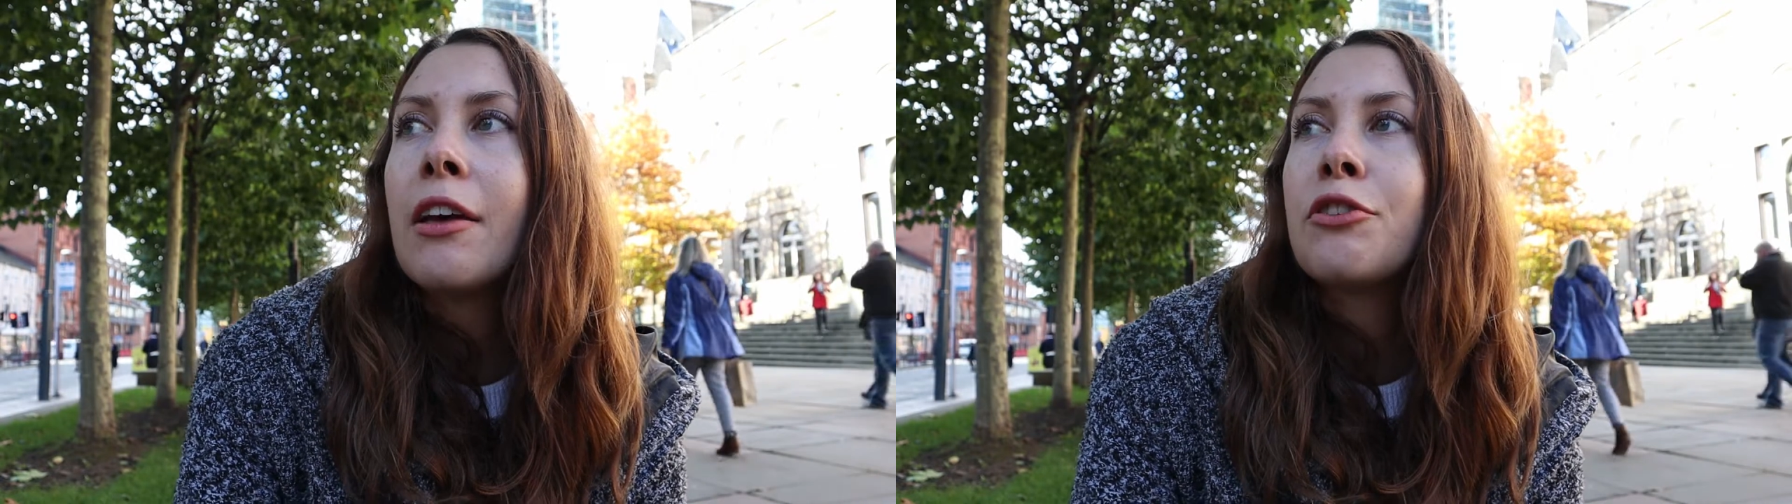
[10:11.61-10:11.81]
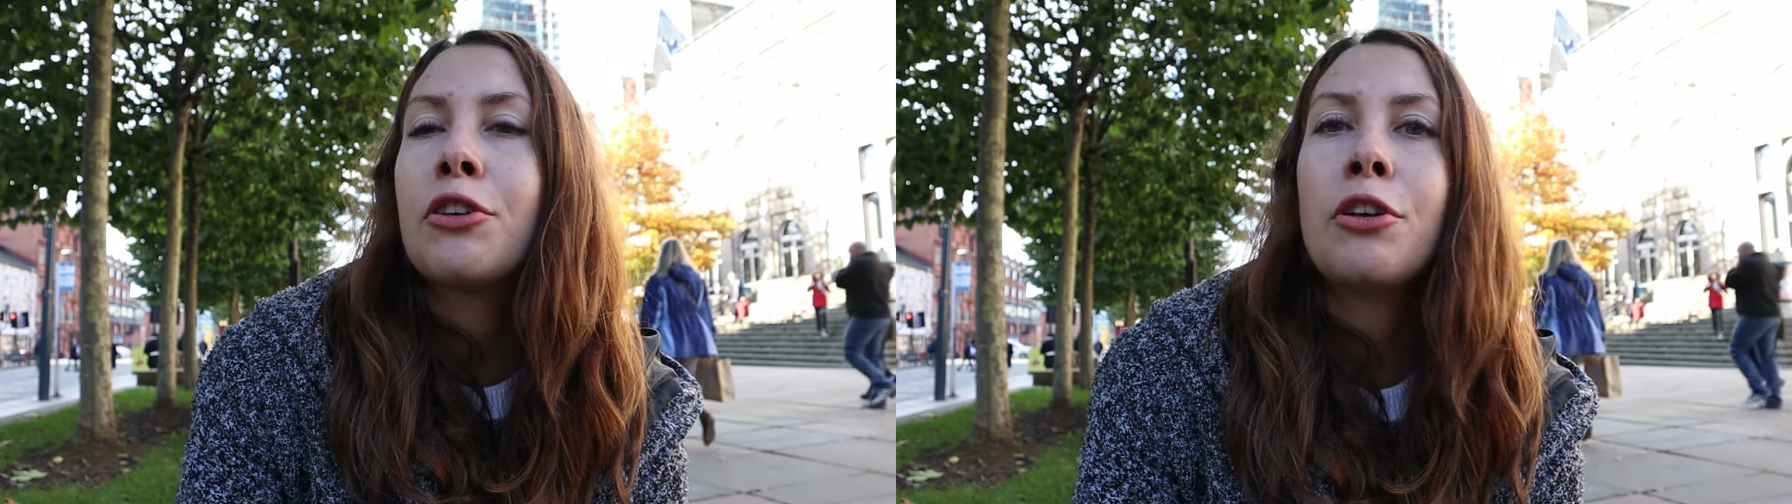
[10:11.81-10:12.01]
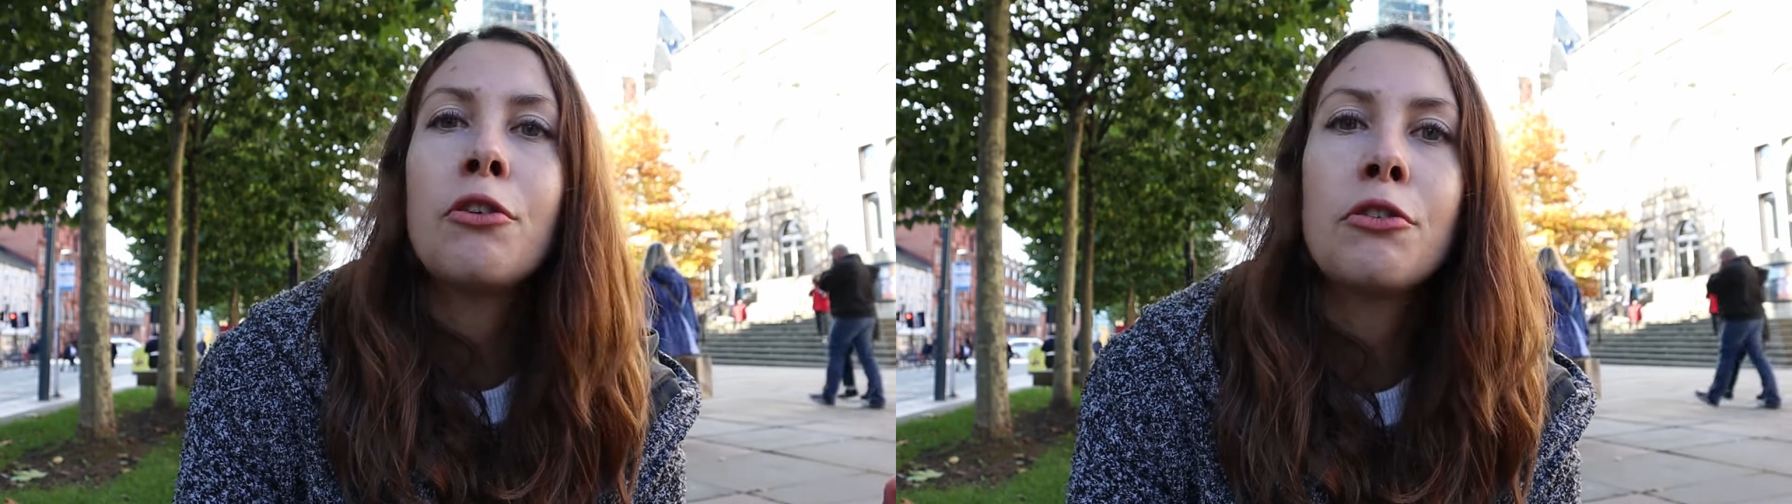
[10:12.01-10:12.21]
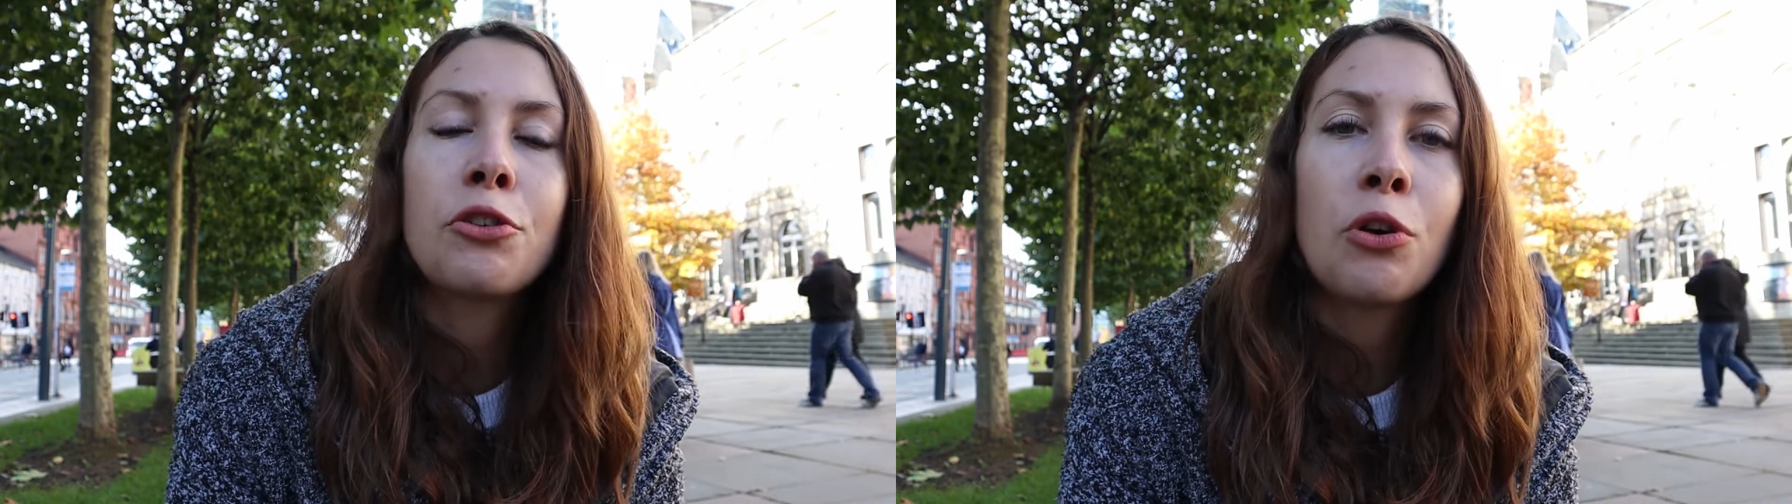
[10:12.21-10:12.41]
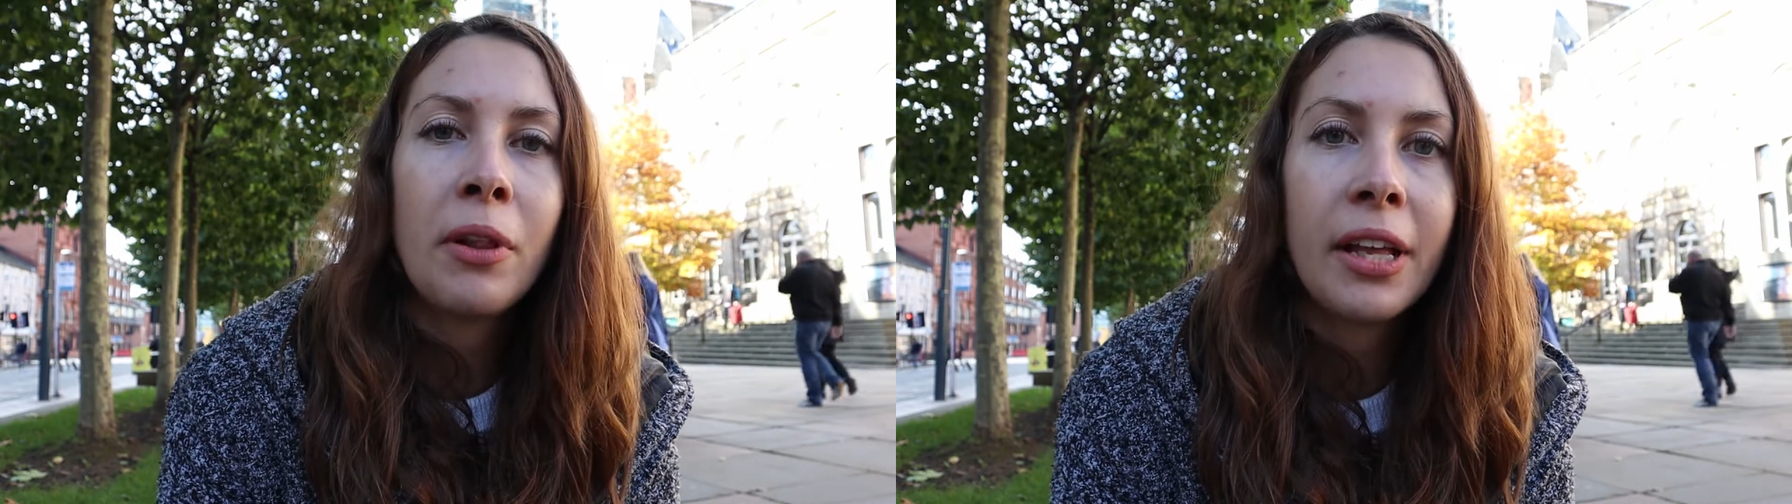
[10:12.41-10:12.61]
so you're
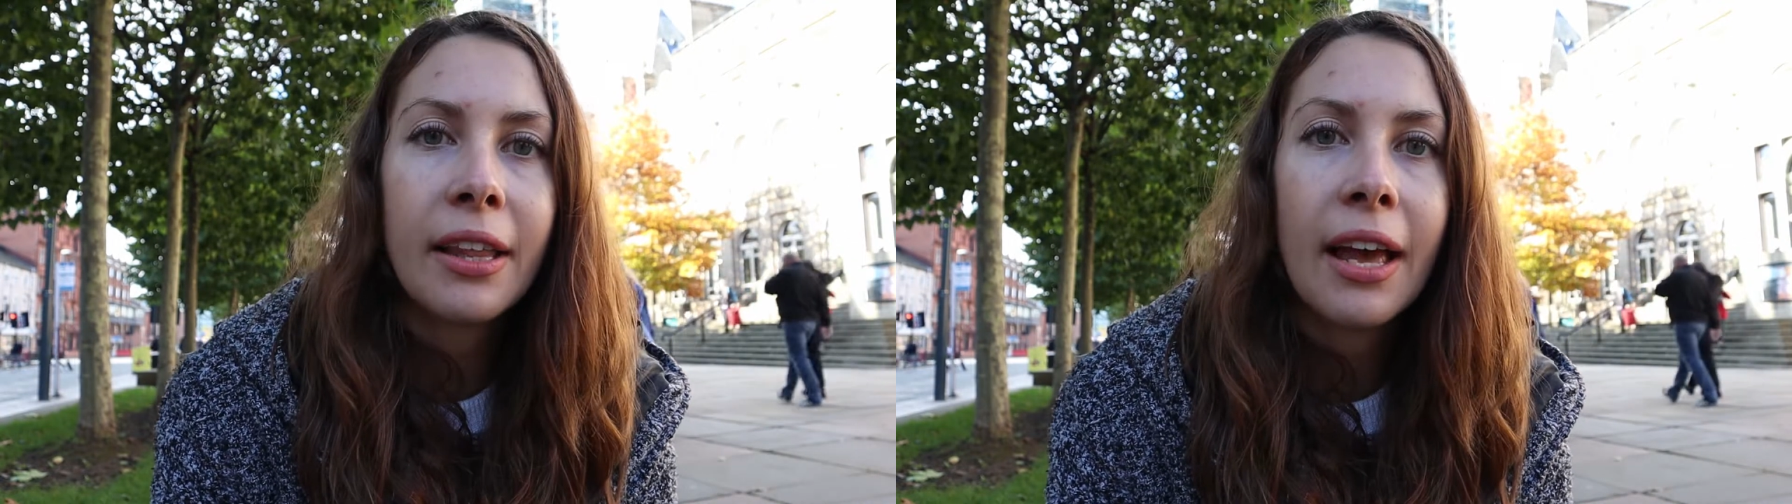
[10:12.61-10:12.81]
controlling